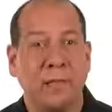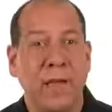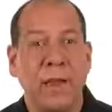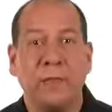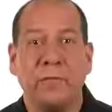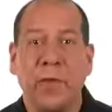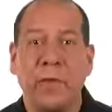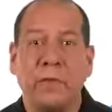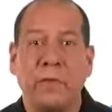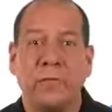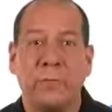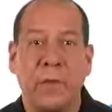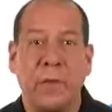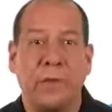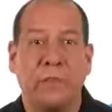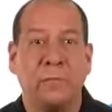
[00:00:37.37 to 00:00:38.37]
line arrays have
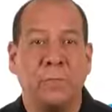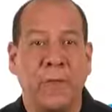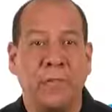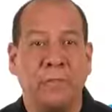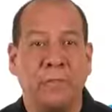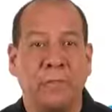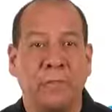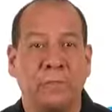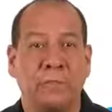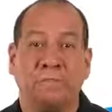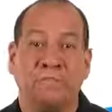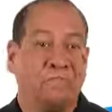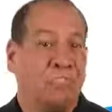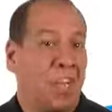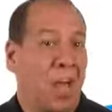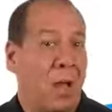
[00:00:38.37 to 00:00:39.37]
been expensive,
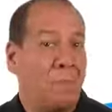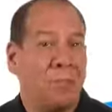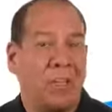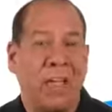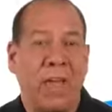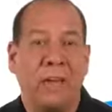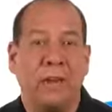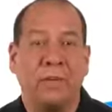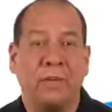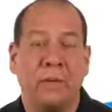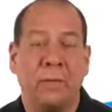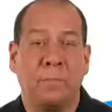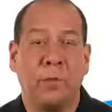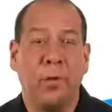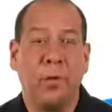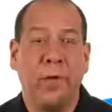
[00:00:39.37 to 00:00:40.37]
complicated to
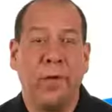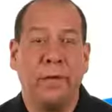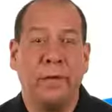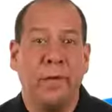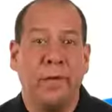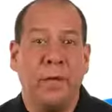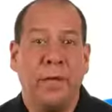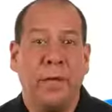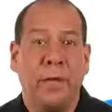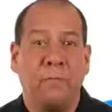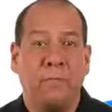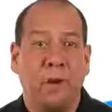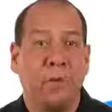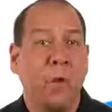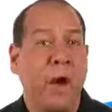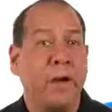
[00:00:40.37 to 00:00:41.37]
deploy, and
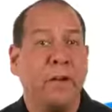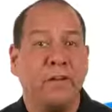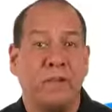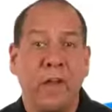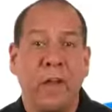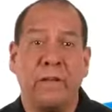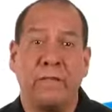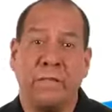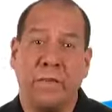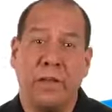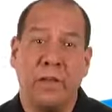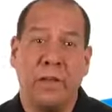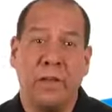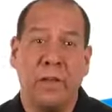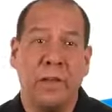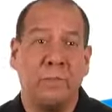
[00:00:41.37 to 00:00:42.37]
required a lot of
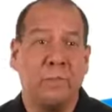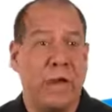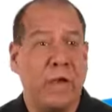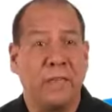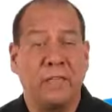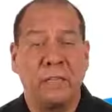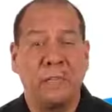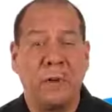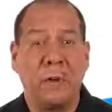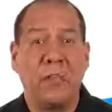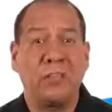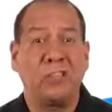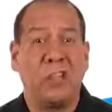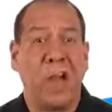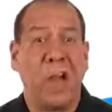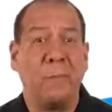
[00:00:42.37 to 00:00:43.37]
fiddling by
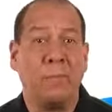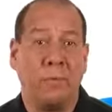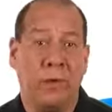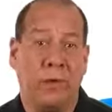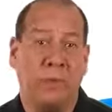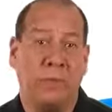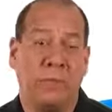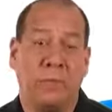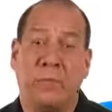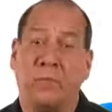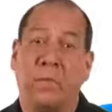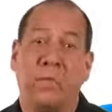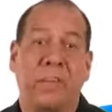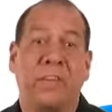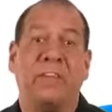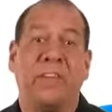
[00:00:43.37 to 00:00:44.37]
experienced operators
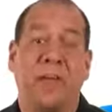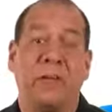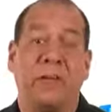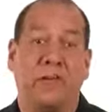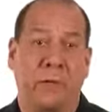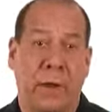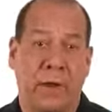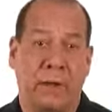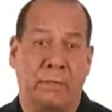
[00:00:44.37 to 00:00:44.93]
before they sounded right.